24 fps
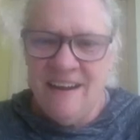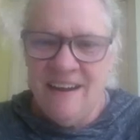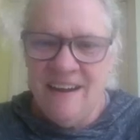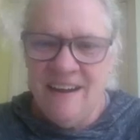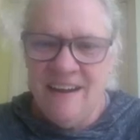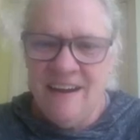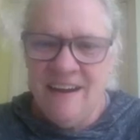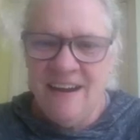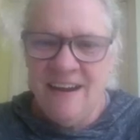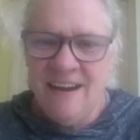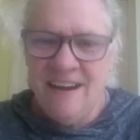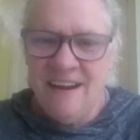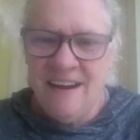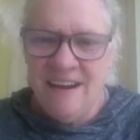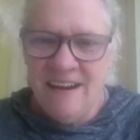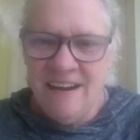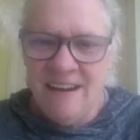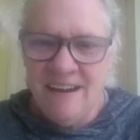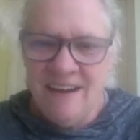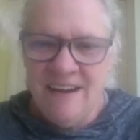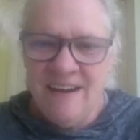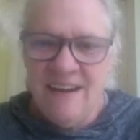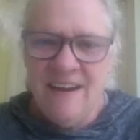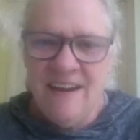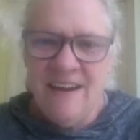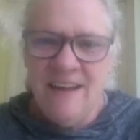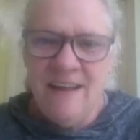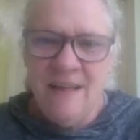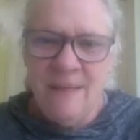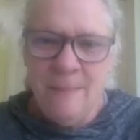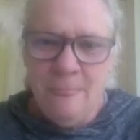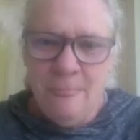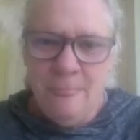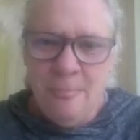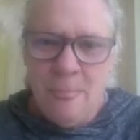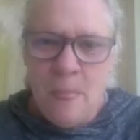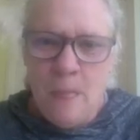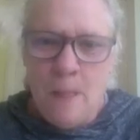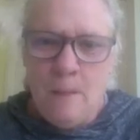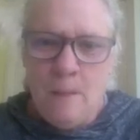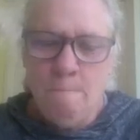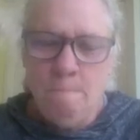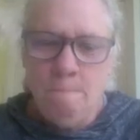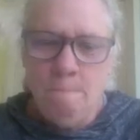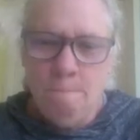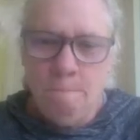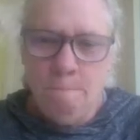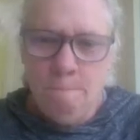
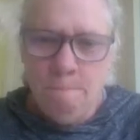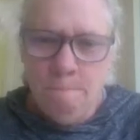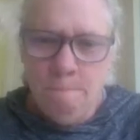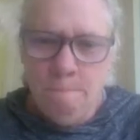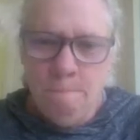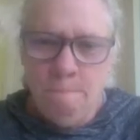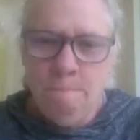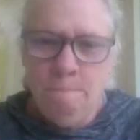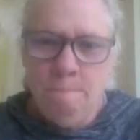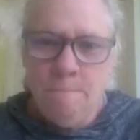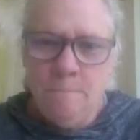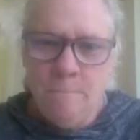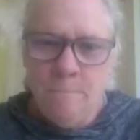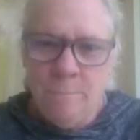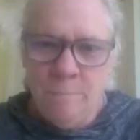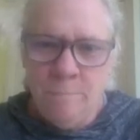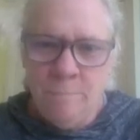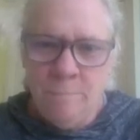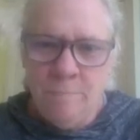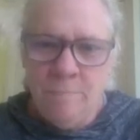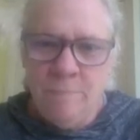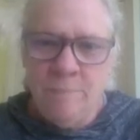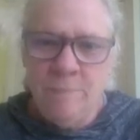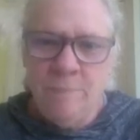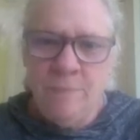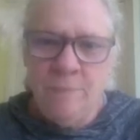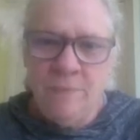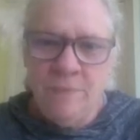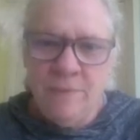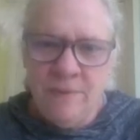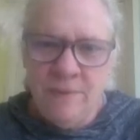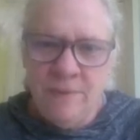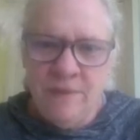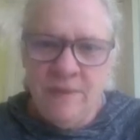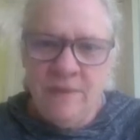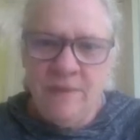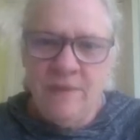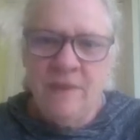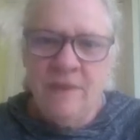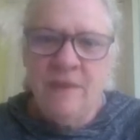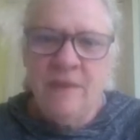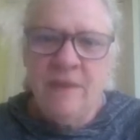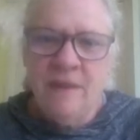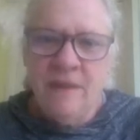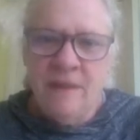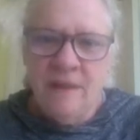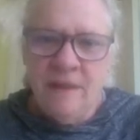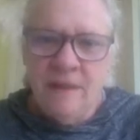
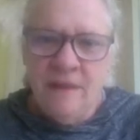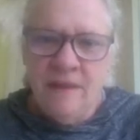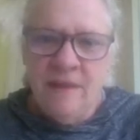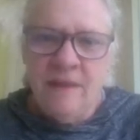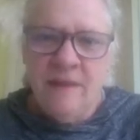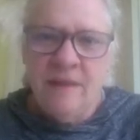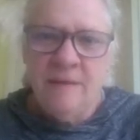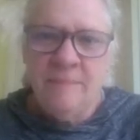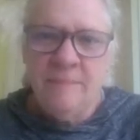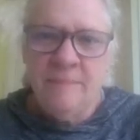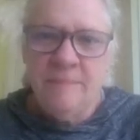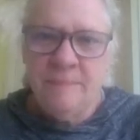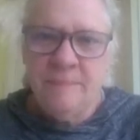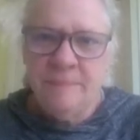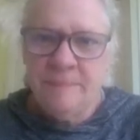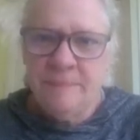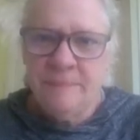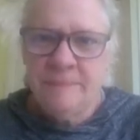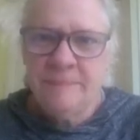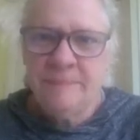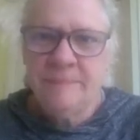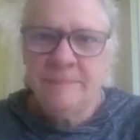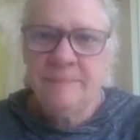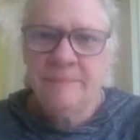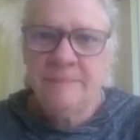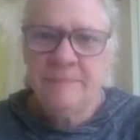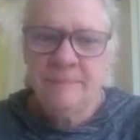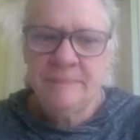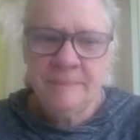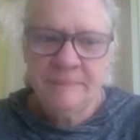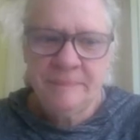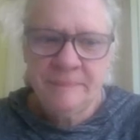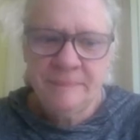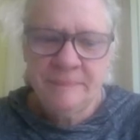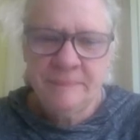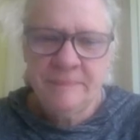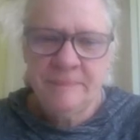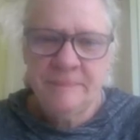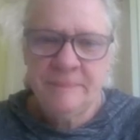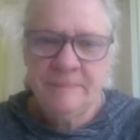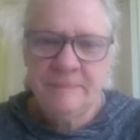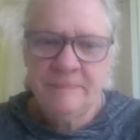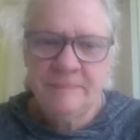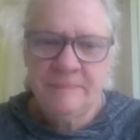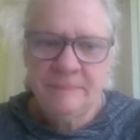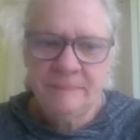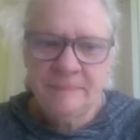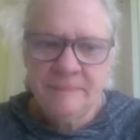
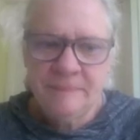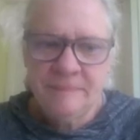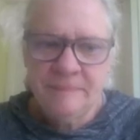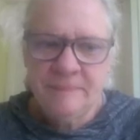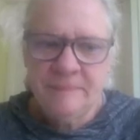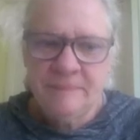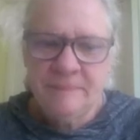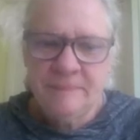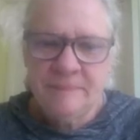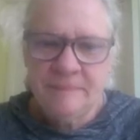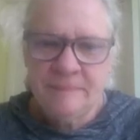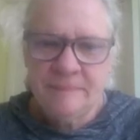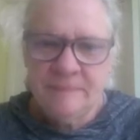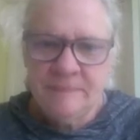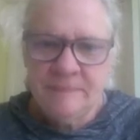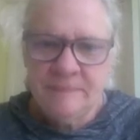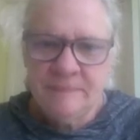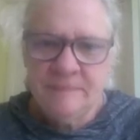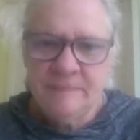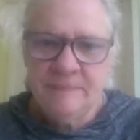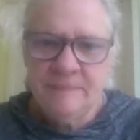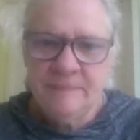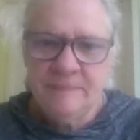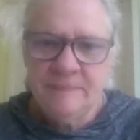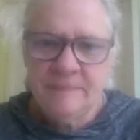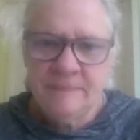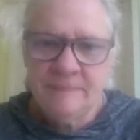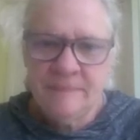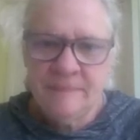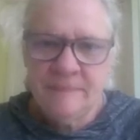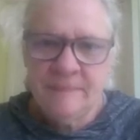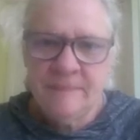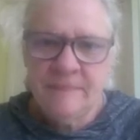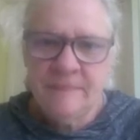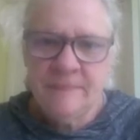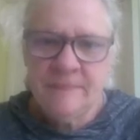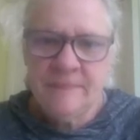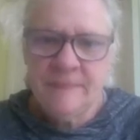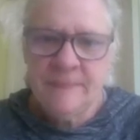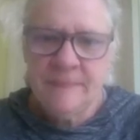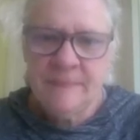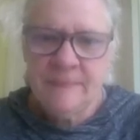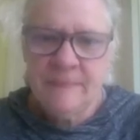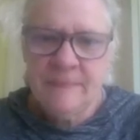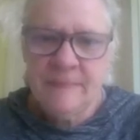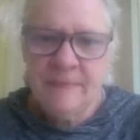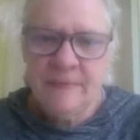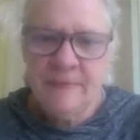The person shown says nothing.